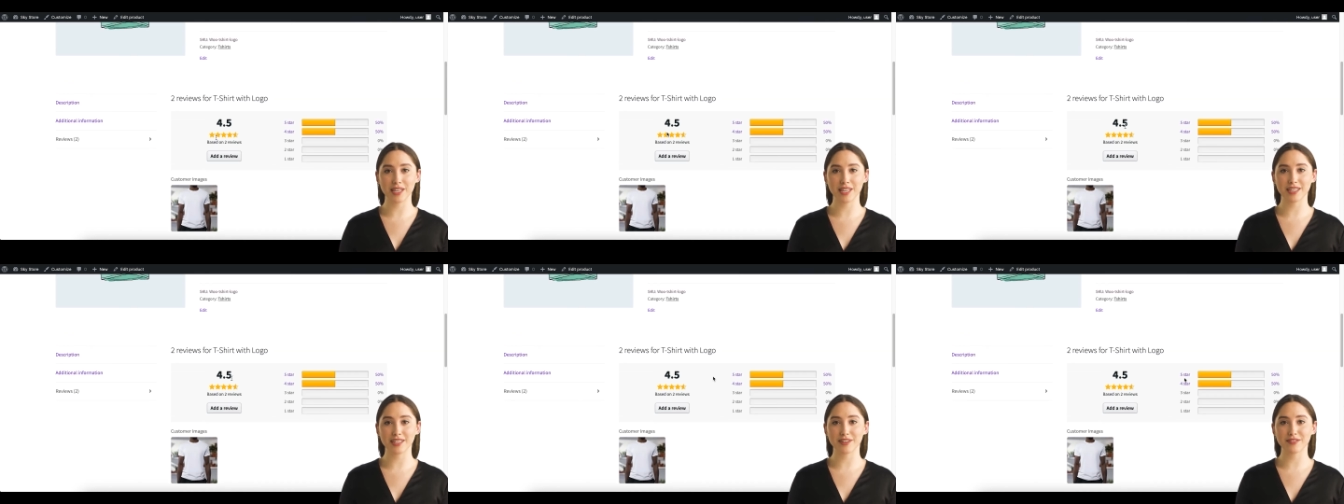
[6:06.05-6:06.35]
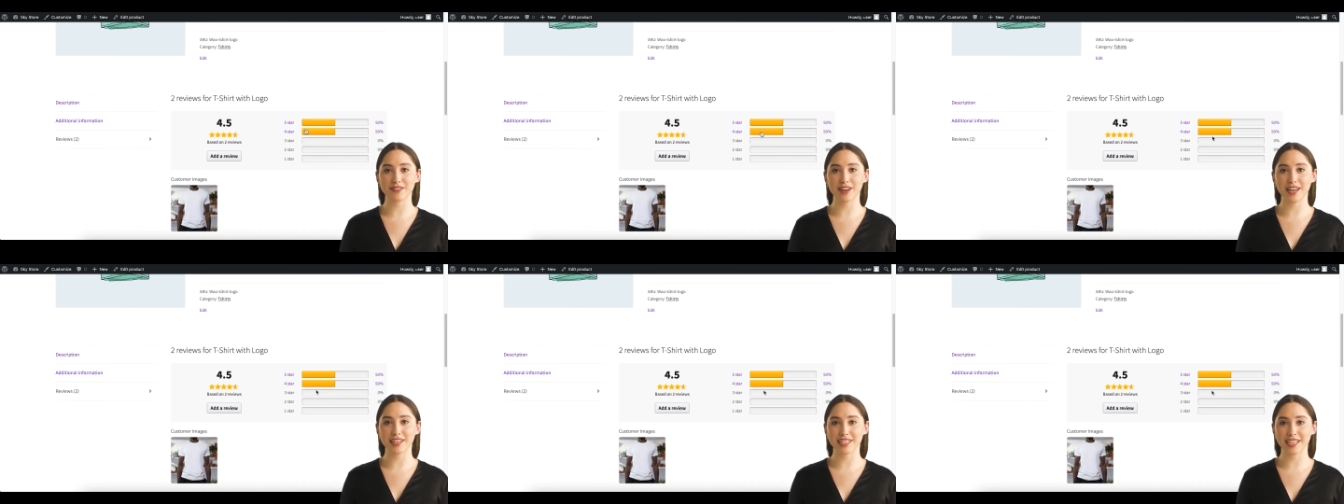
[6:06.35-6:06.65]
who
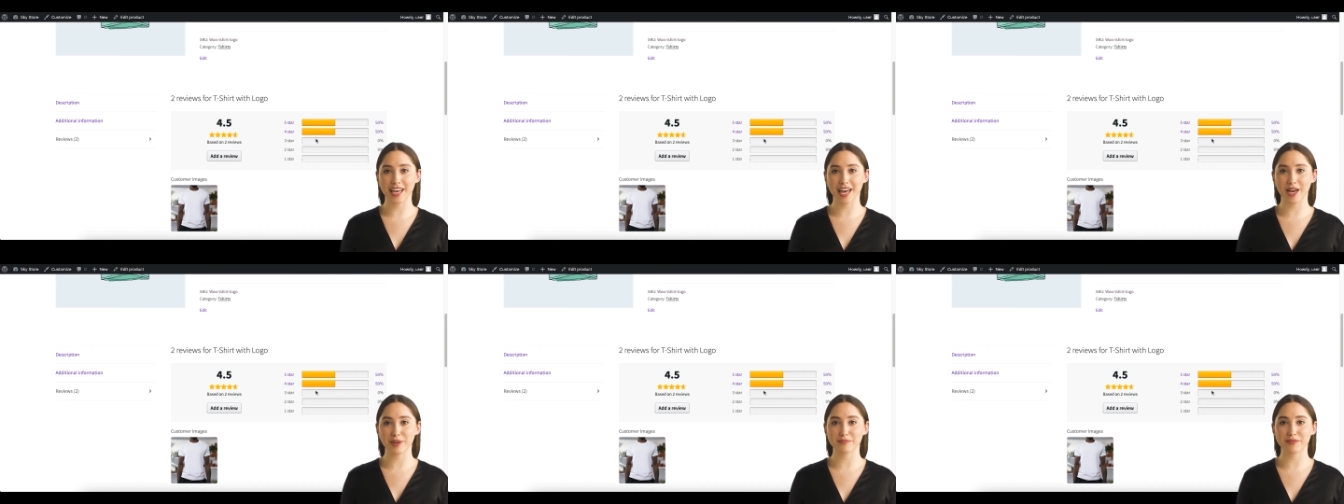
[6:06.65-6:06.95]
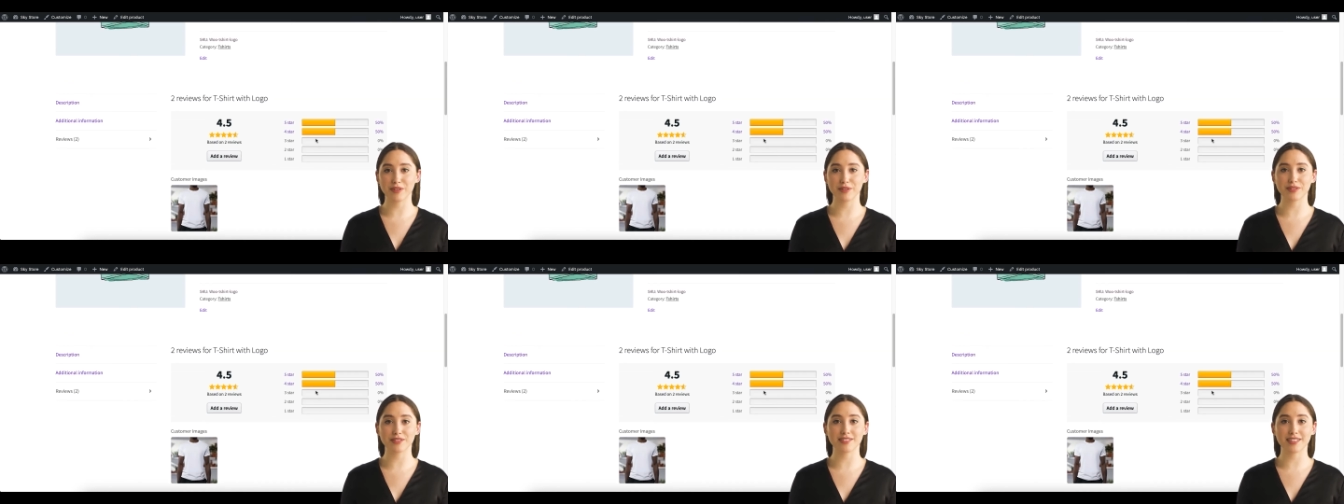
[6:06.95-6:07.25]
found it
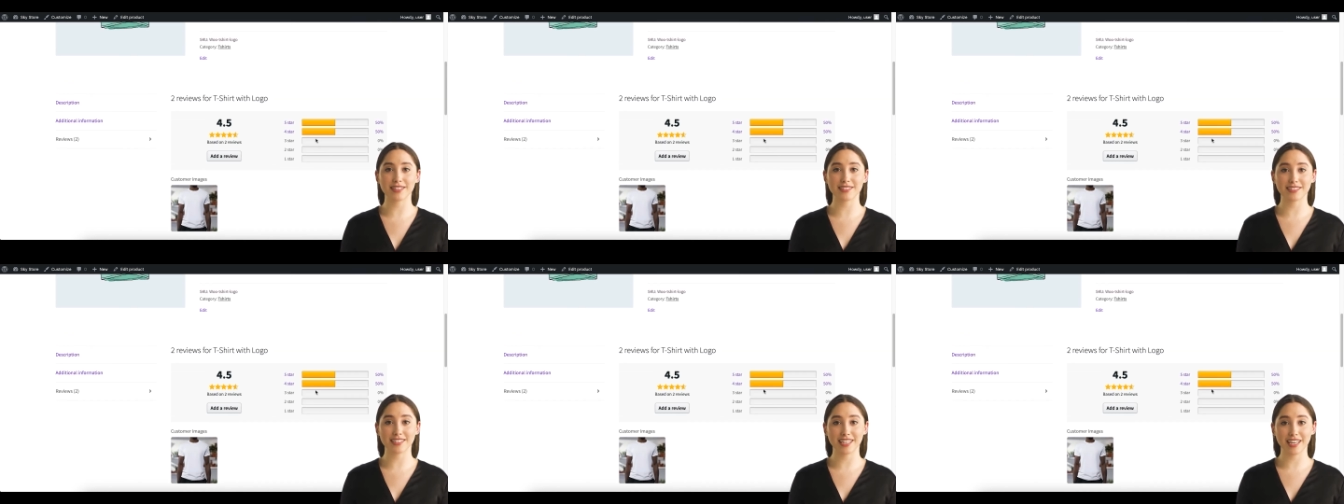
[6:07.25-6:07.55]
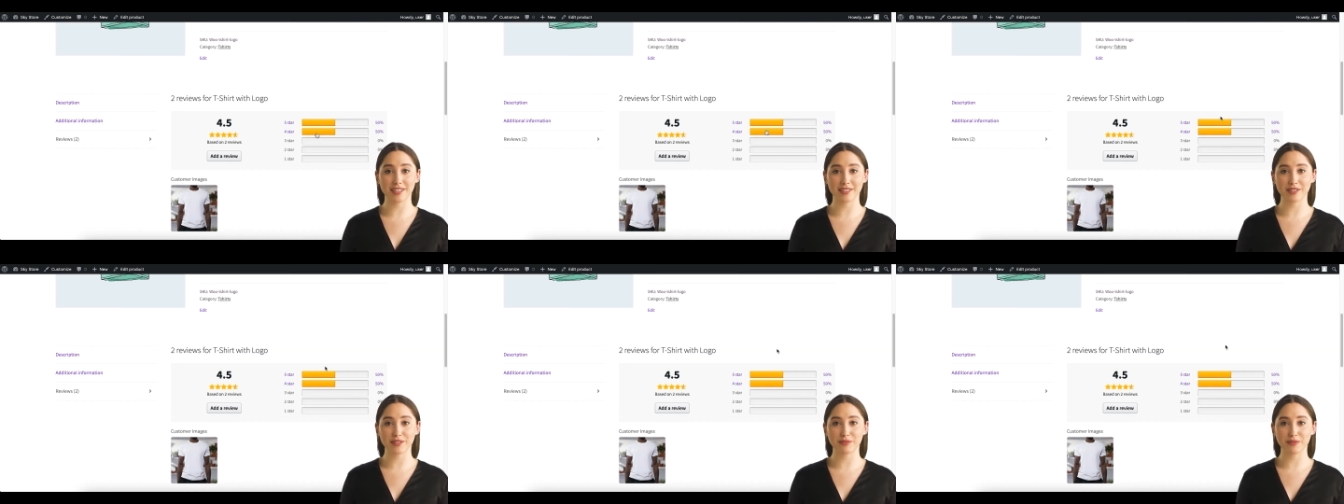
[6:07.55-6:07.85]
helpful is listed
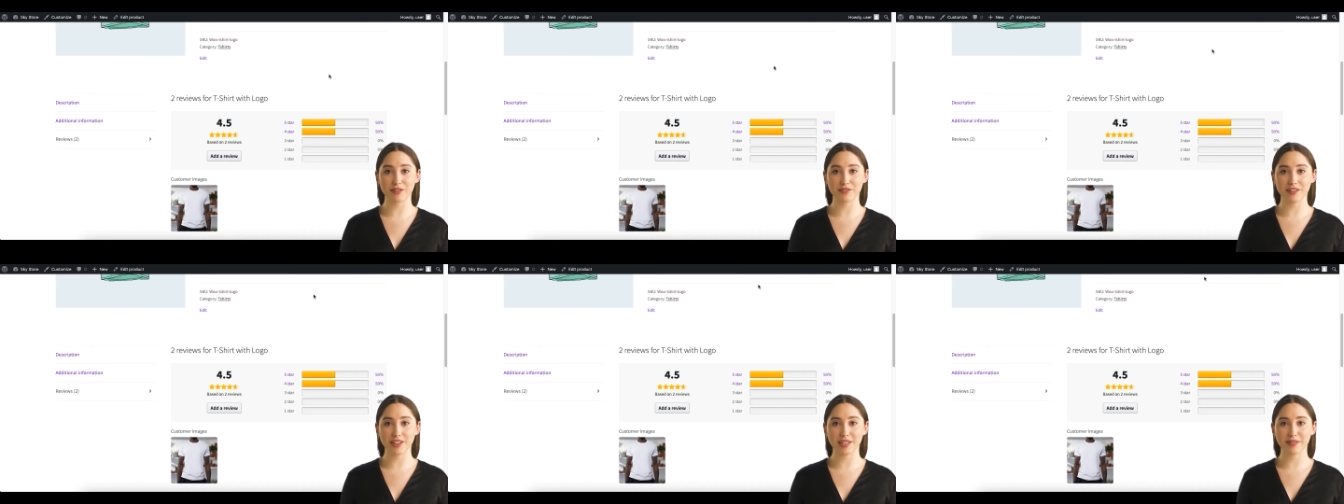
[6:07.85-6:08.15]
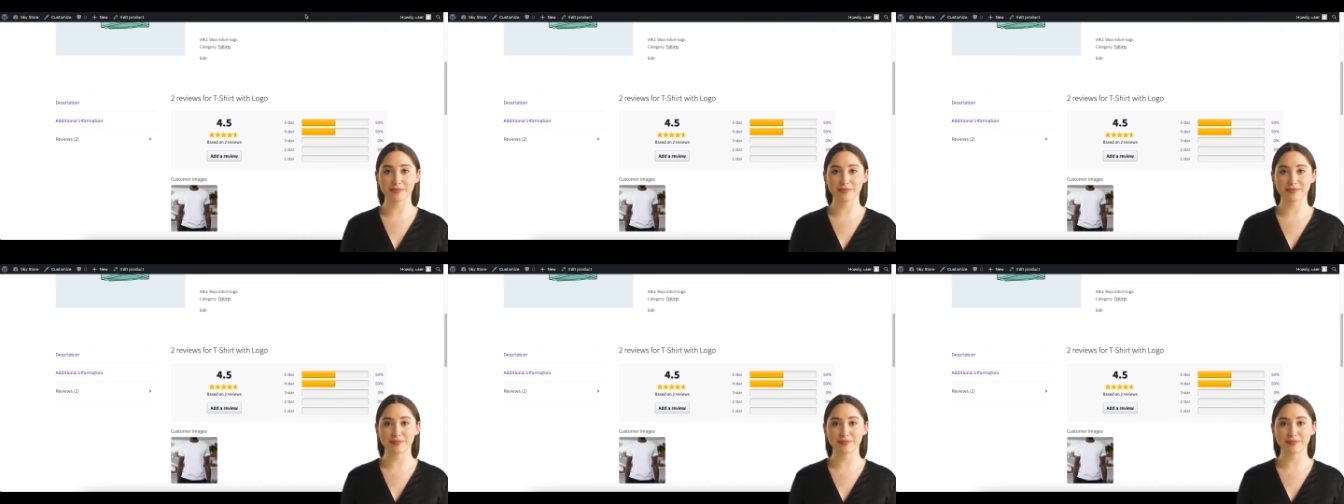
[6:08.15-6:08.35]
under the review.